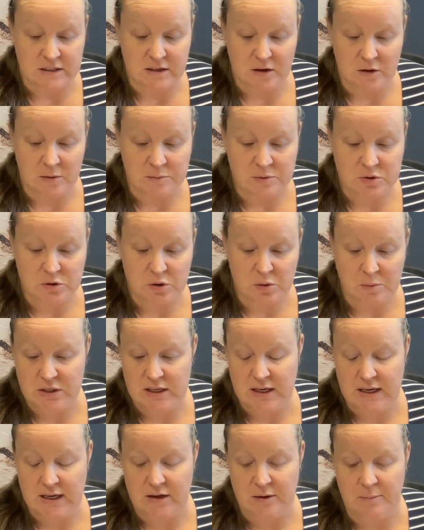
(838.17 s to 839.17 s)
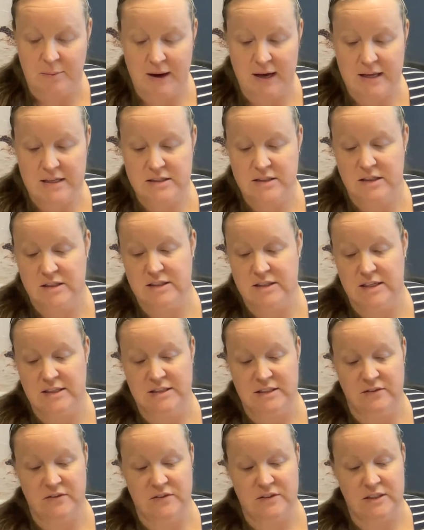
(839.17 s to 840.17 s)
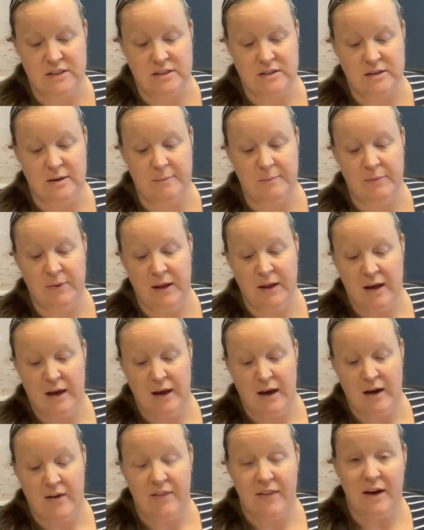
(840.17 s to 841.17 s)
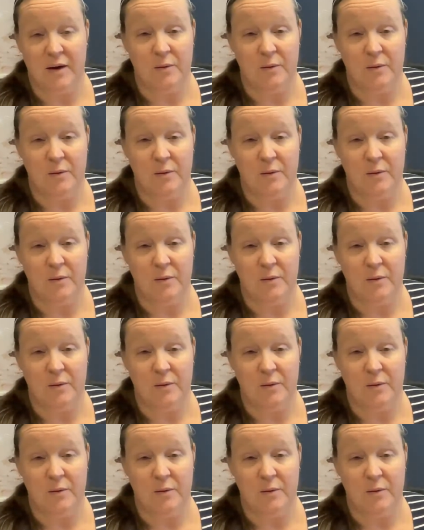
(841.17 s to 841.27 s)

absorption in your pet's digestive system, and